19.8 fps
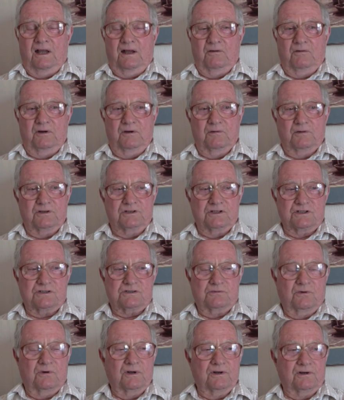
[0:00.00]
and we were
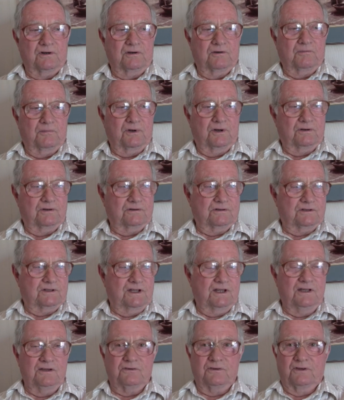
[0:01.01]
just wondering about
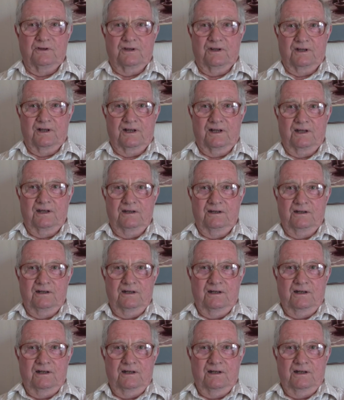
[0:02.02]
Keith and I